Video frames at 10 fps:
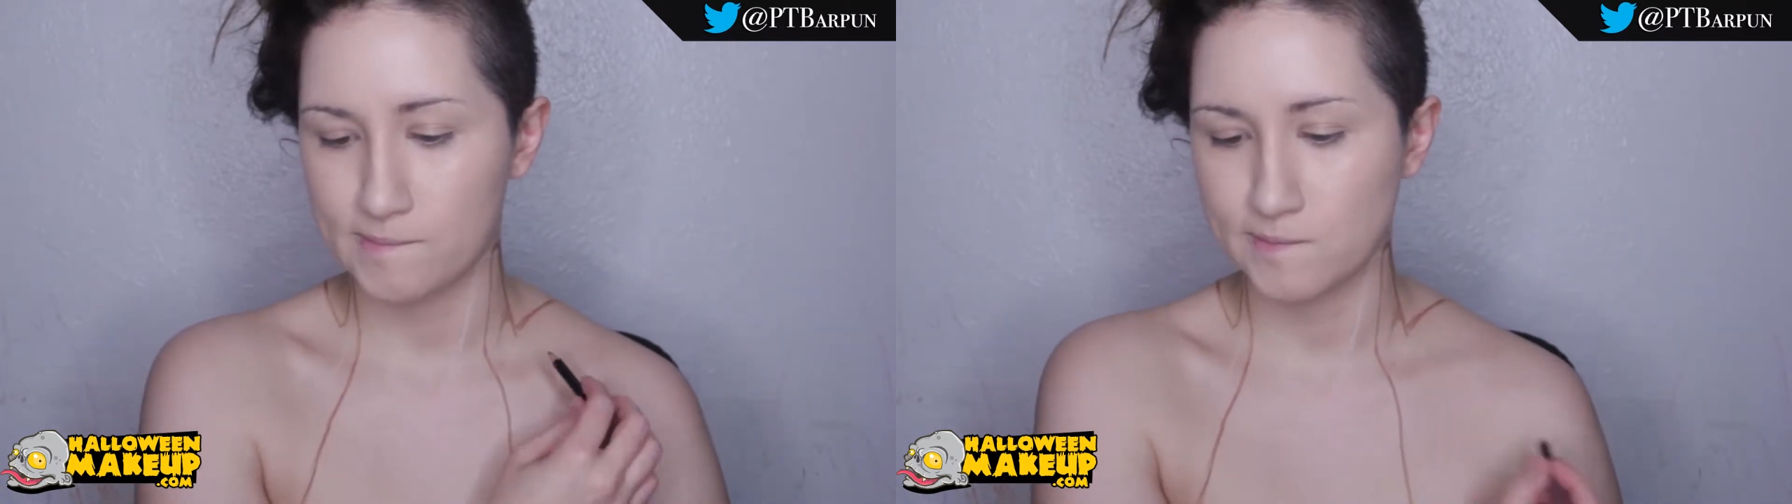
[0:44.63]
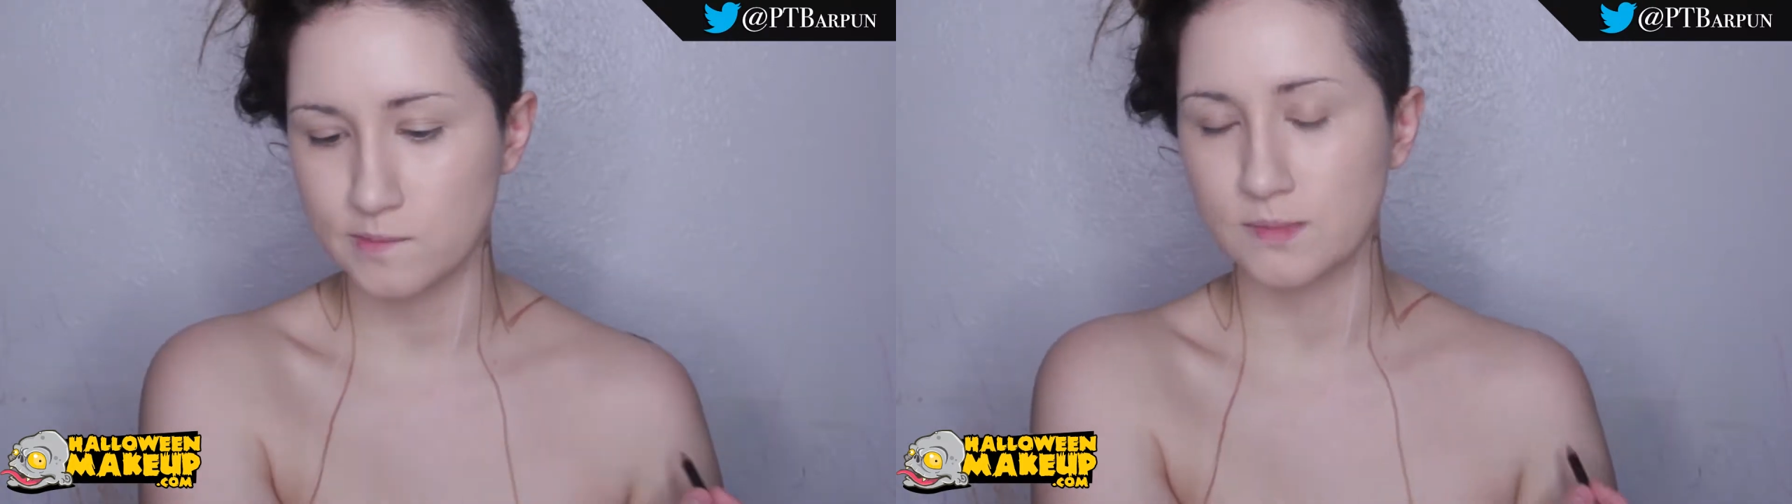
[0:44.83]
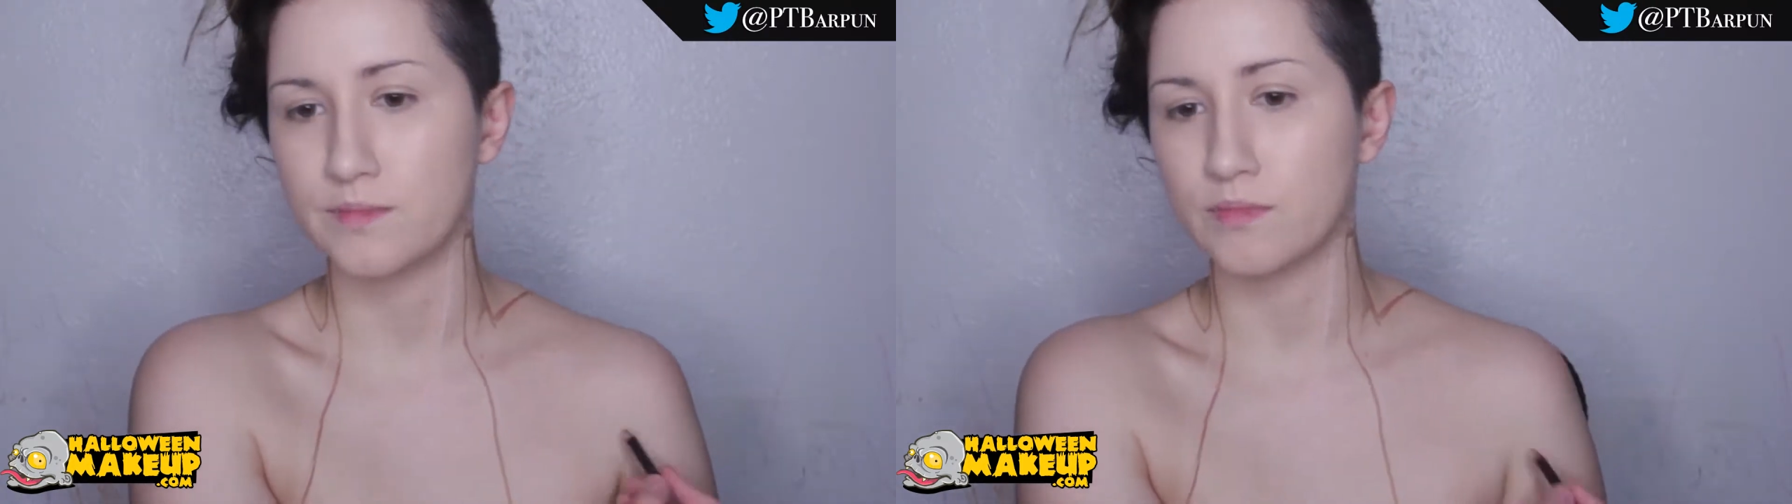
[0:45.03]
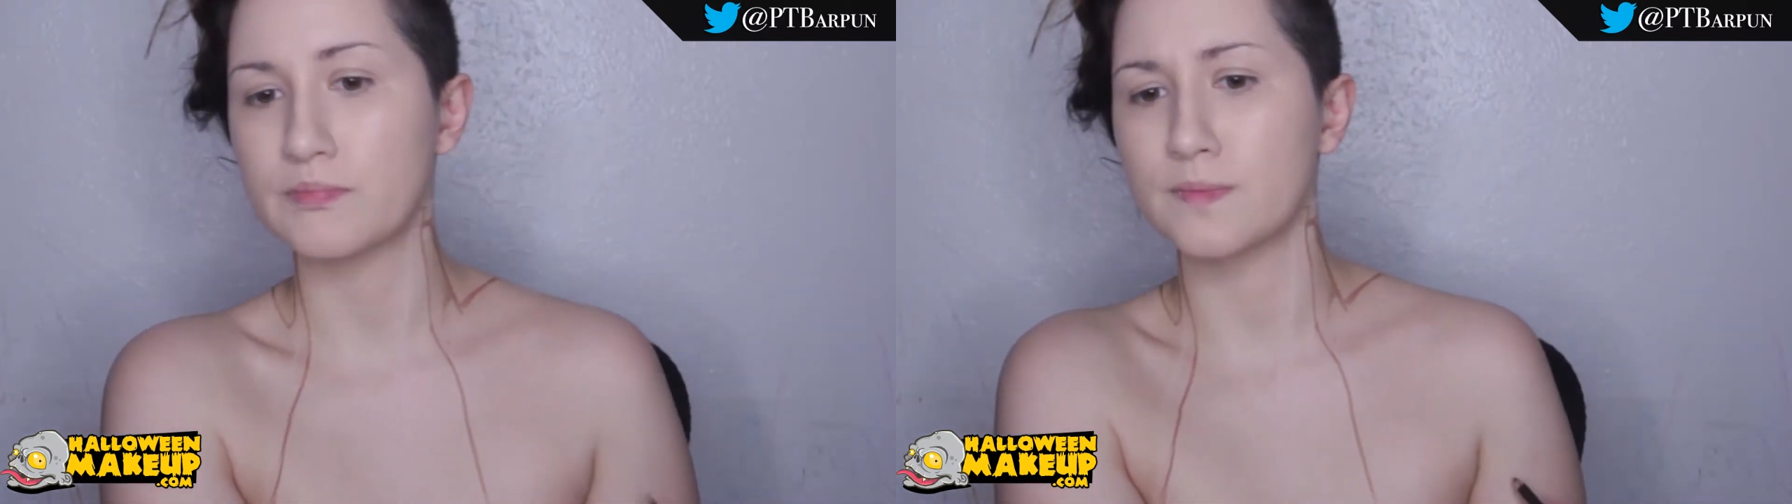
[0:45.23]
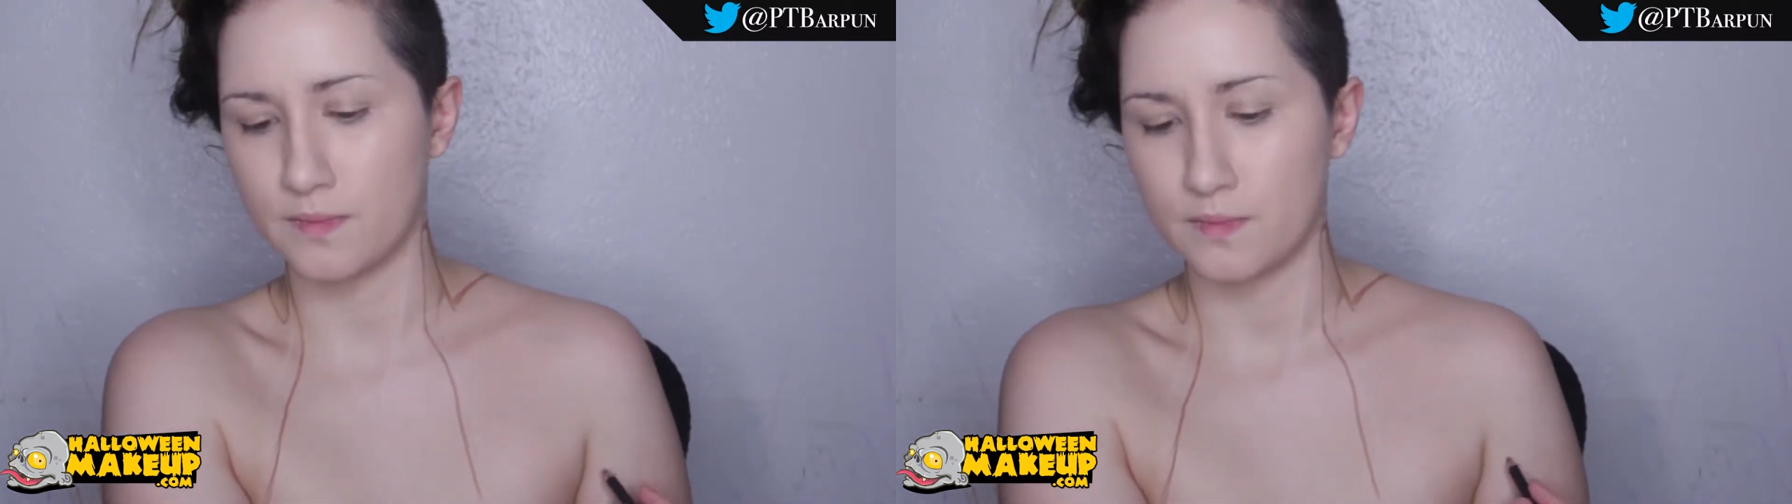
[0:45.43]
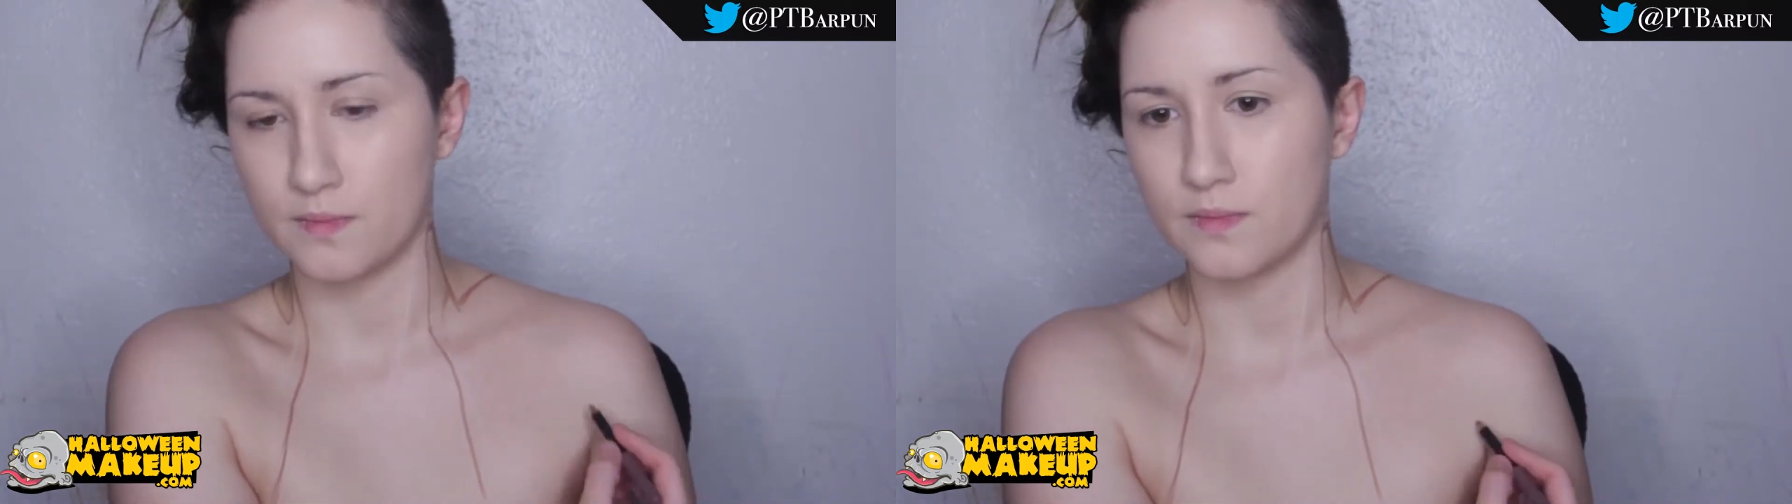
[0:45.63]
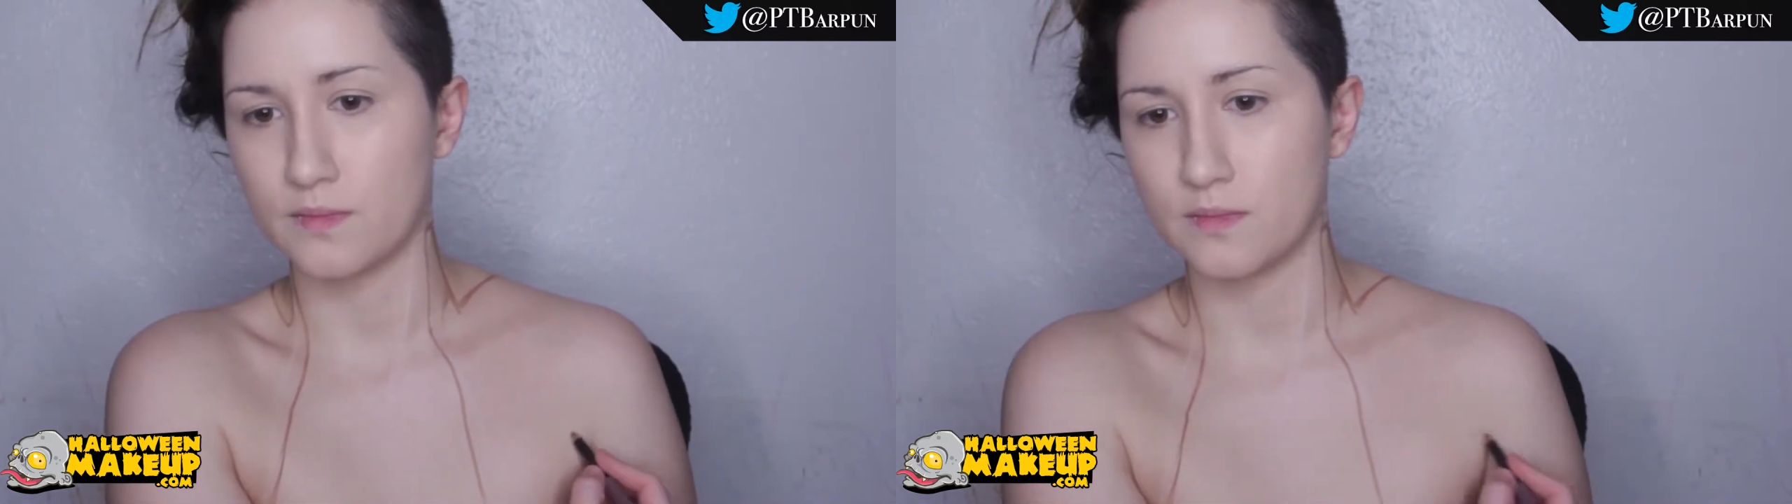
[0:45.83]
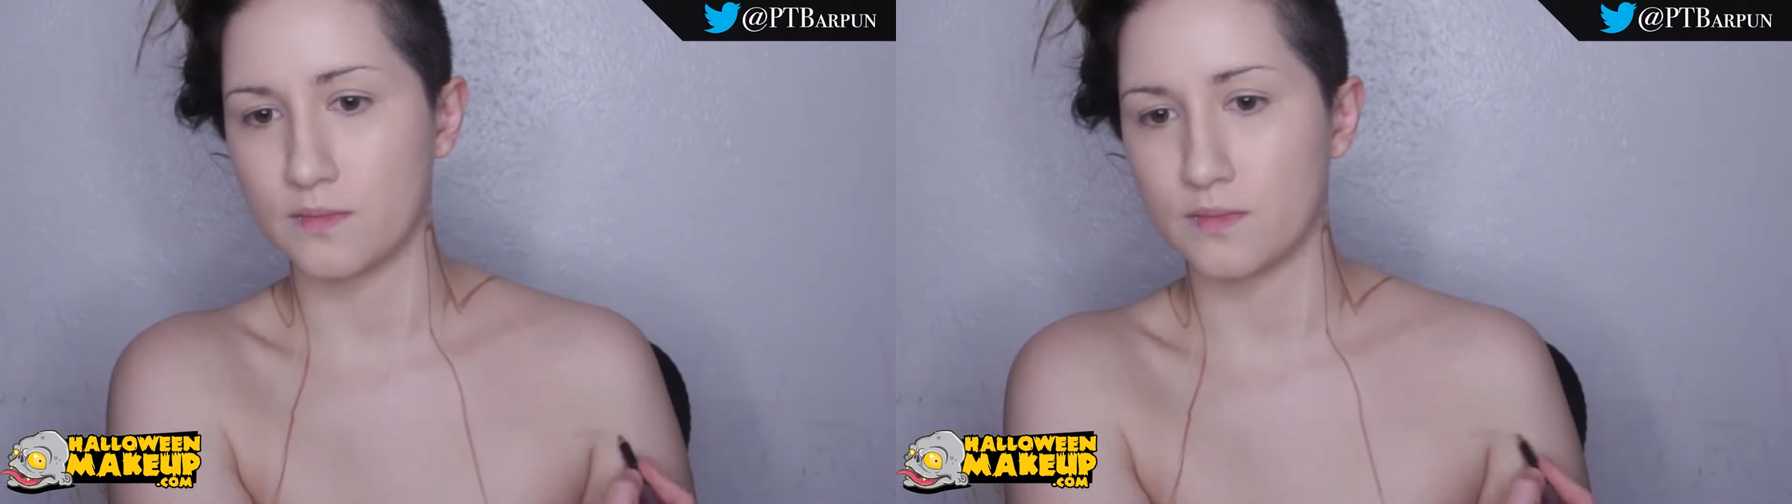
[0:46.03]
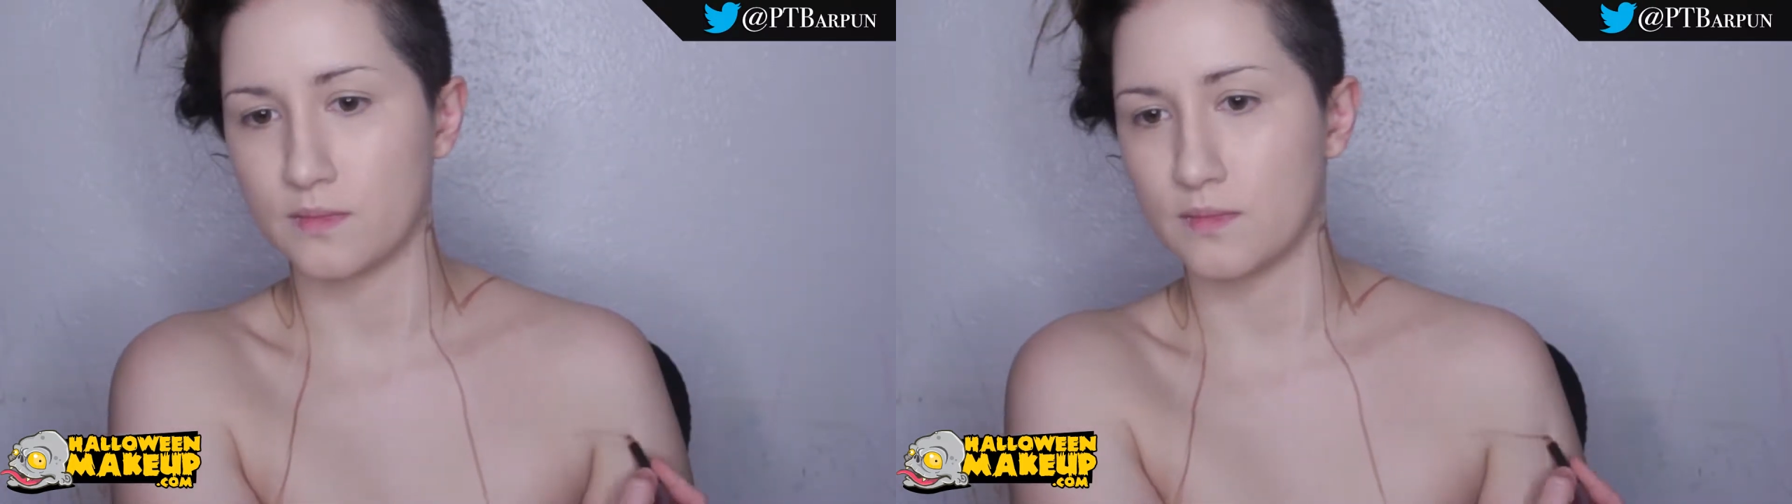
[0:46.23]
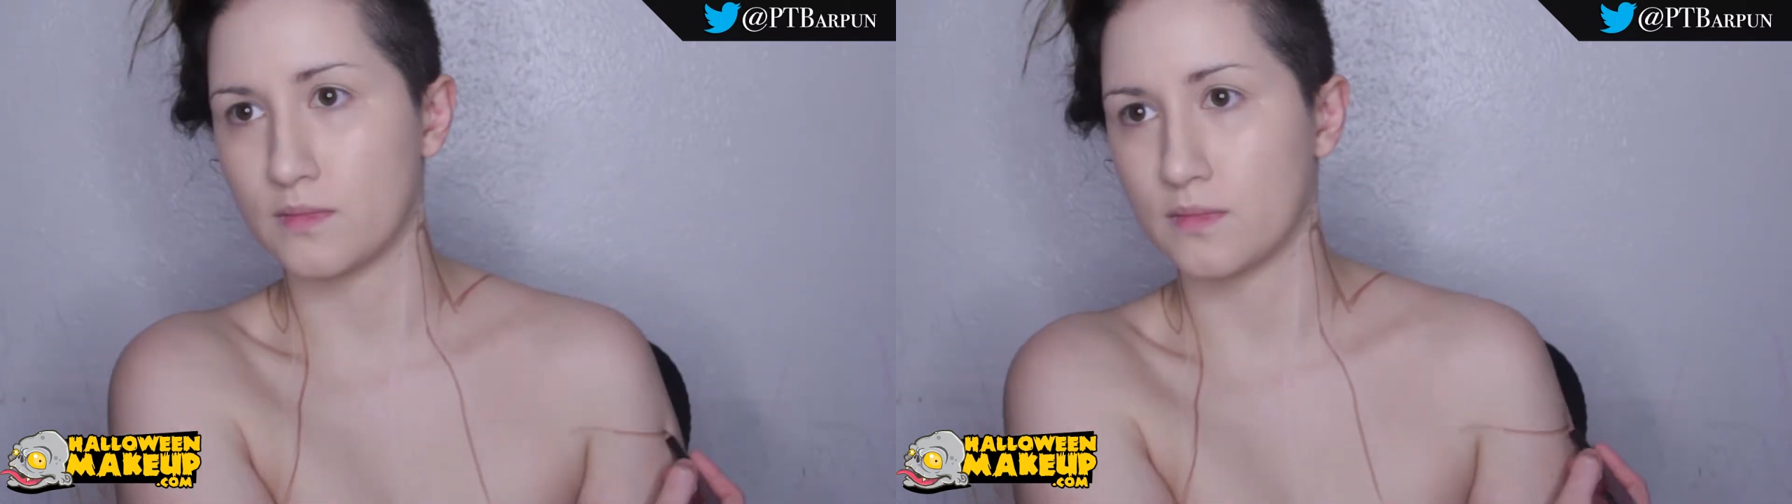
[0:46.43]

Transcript: characters you're going to do, it's